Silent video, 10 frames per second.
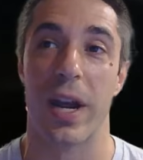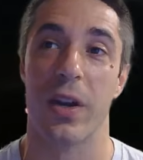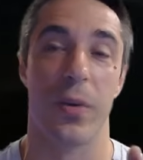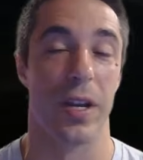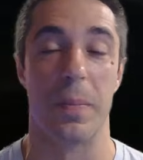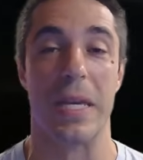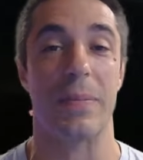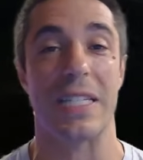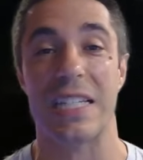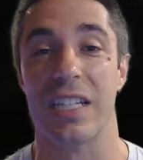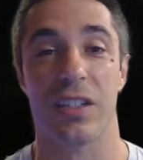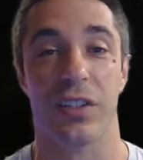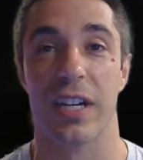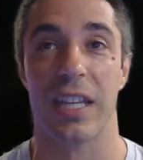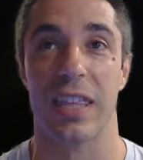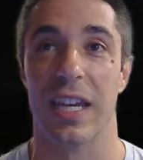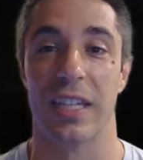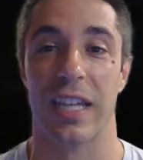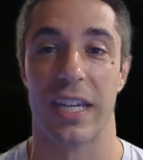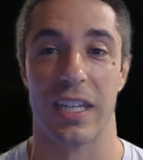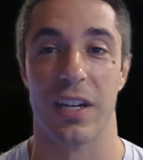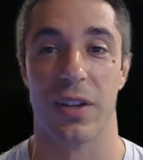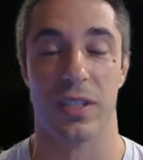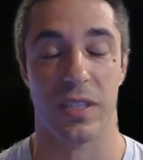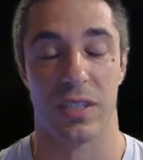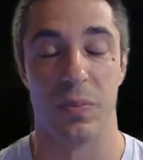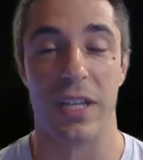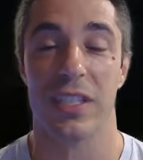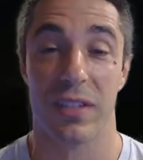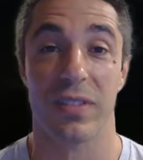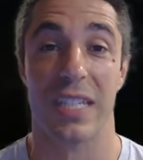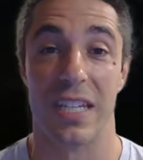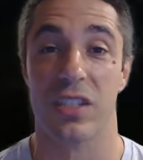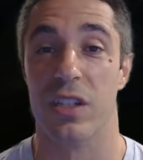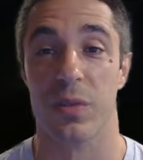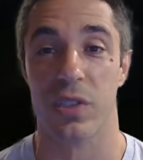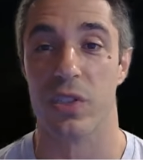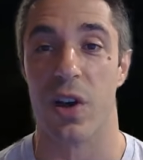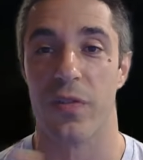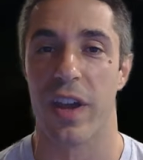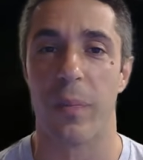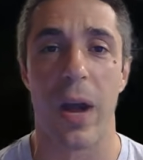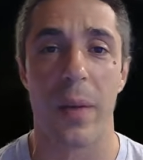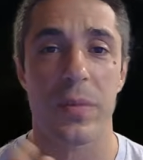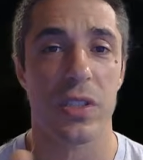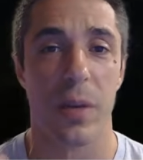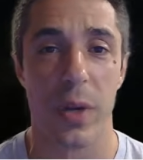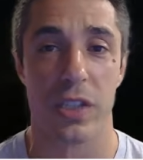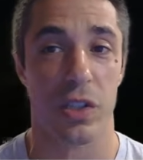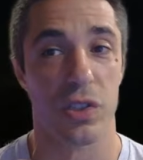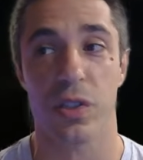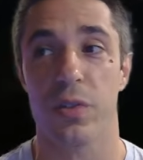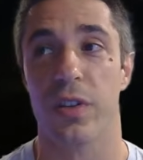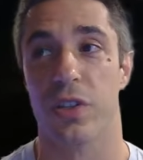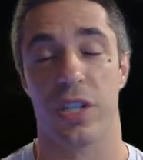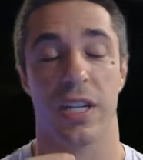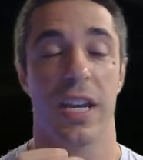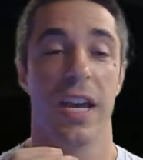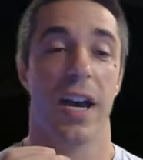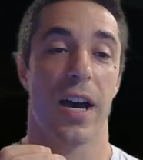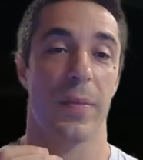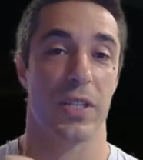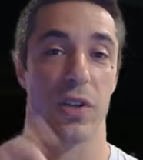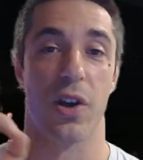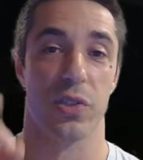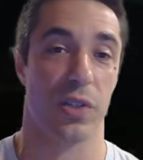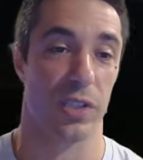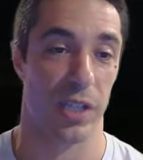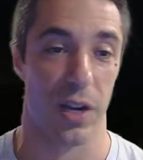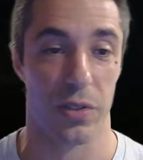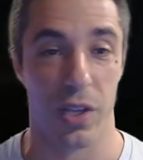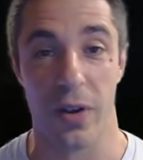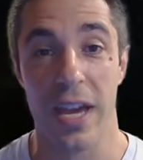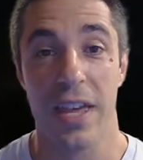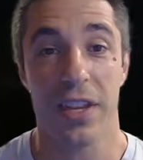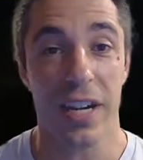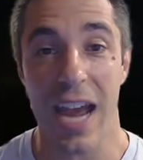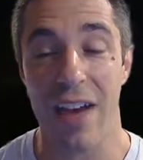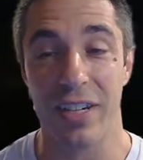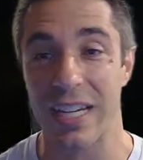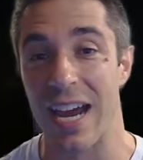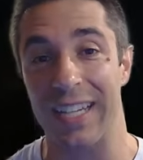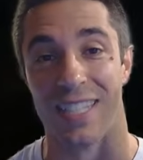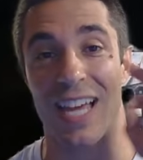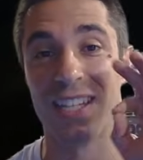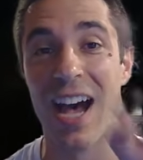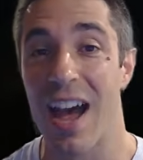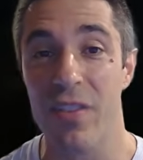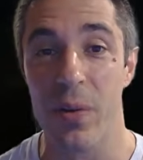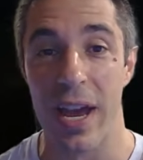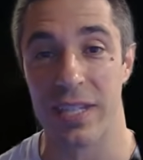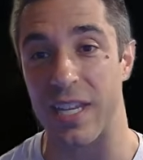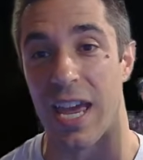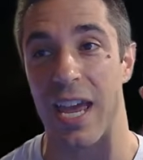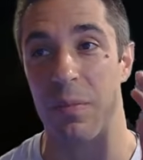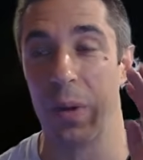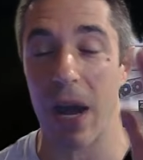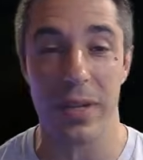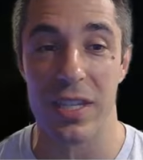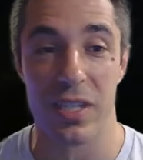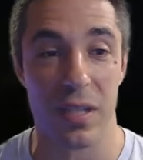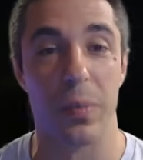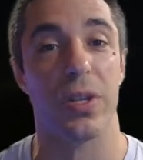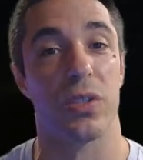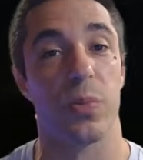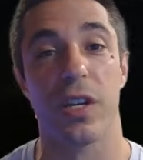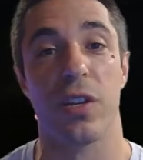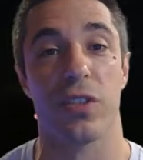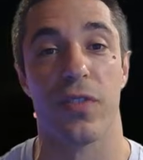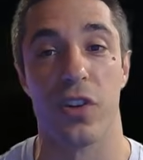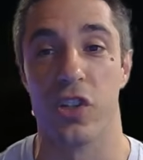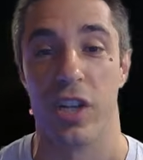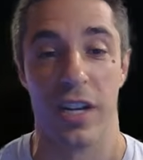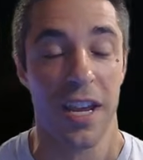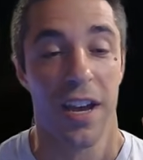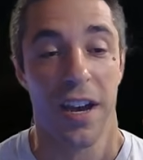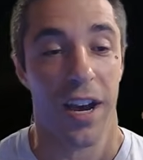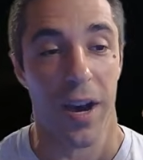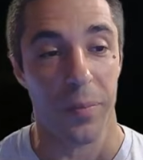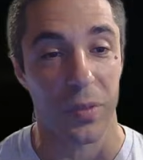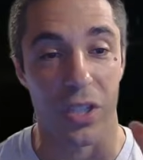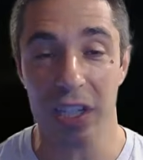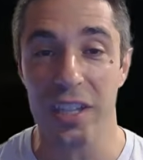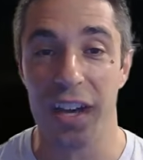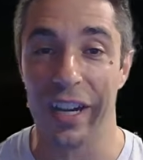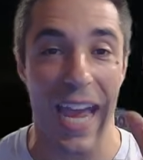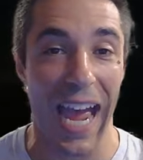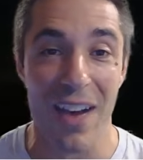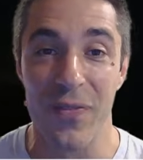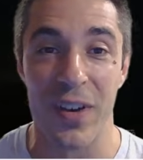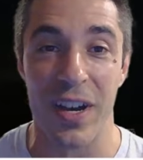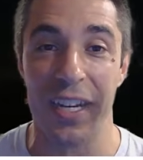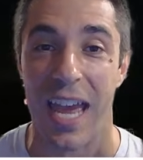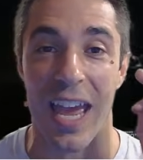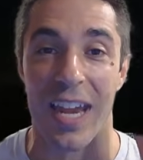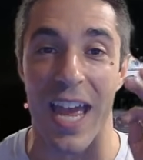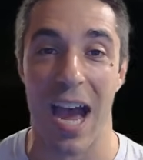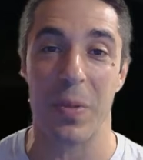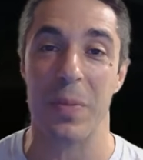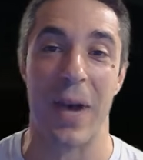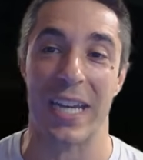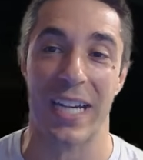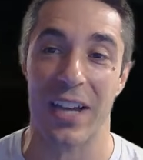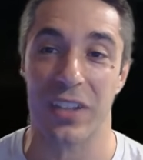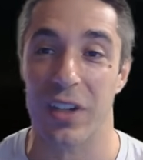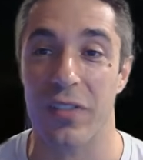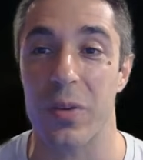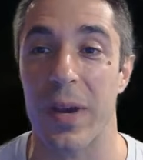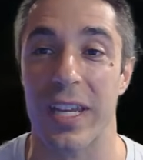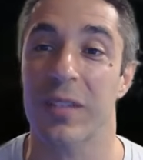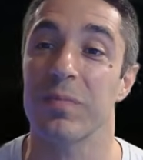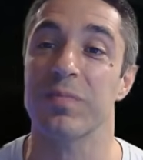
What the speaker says: I don't want to be misleading or anything. Like, you know, it's relatively easy to install. If you have problems, WSL2 version is also good to go. So there you have it, guys. That's HiveOS, and probably the simplest Windows version. Good luck, have fun, and happy mining out there, everybody.